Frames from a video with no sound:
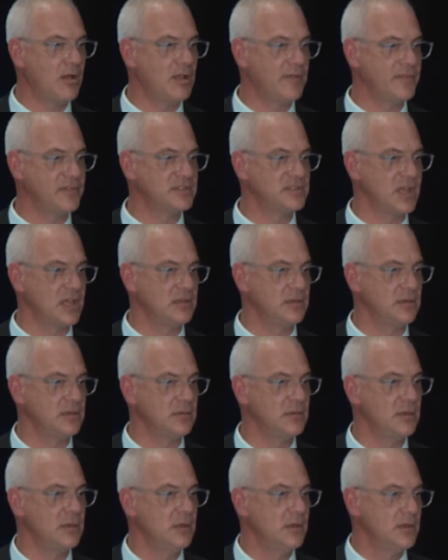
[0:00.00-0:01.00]
of a
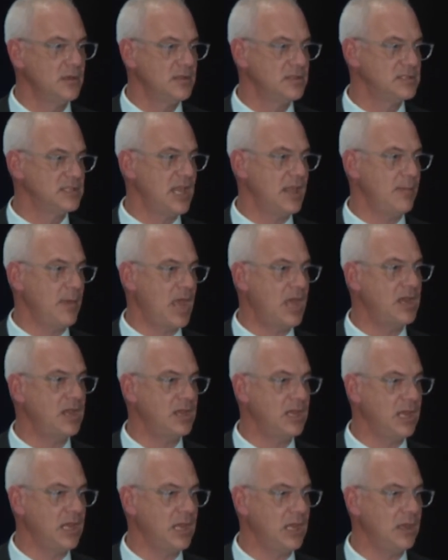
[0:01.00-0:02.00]
sudden, the same
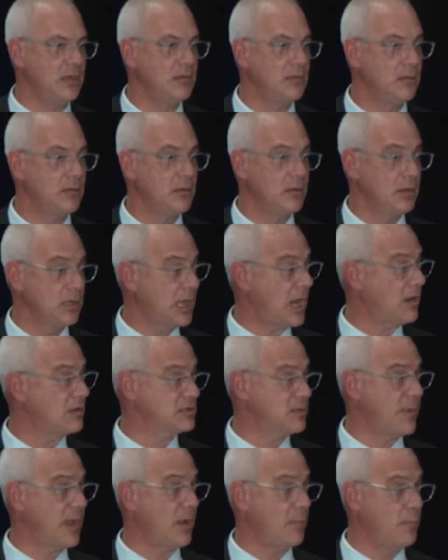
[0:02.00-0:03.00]
entity
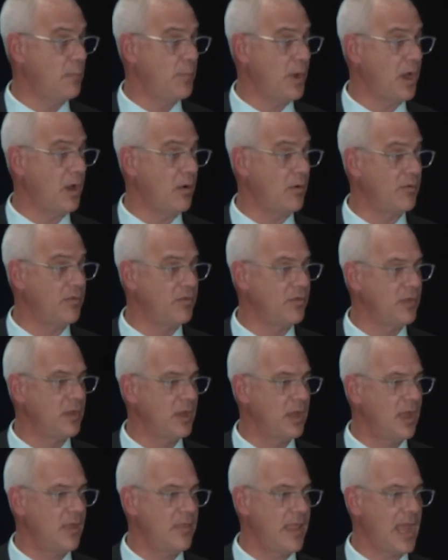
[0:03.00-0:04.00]
cares about both.
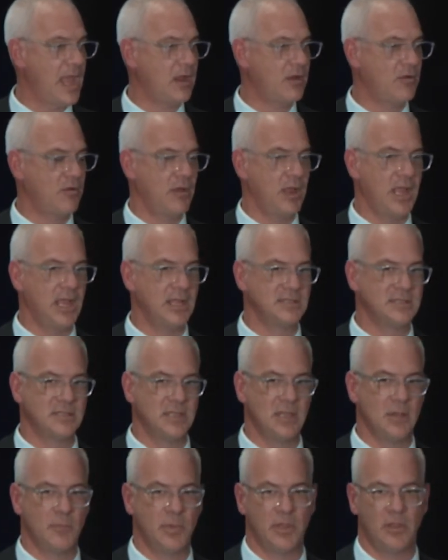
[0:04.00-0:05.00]
And that creates
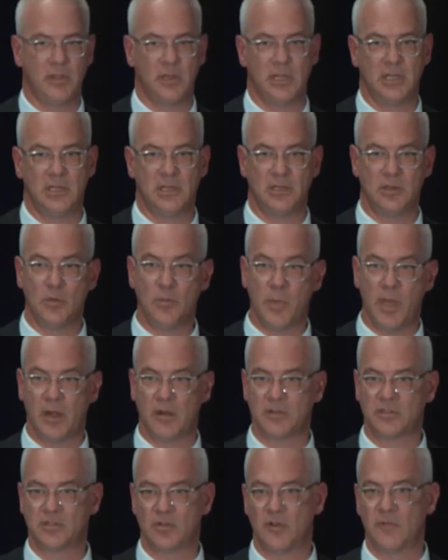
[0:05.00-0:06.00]
the ability to do
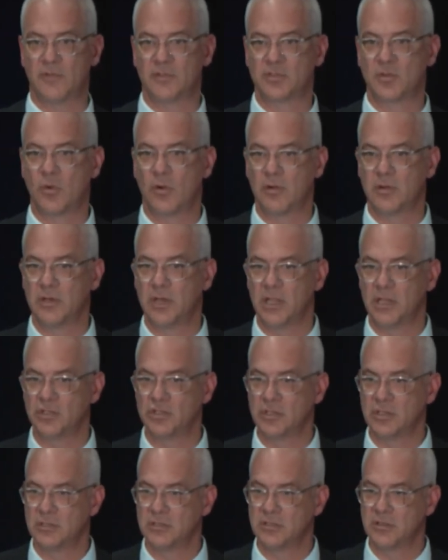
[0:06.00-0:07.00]
better service
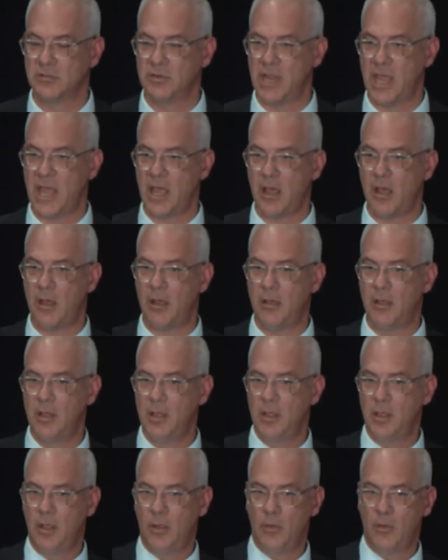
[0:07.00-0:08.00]
coordination. So now,
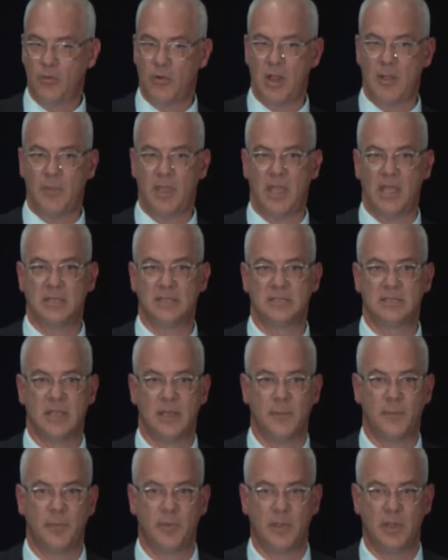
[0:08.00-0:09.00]
when grandma ends up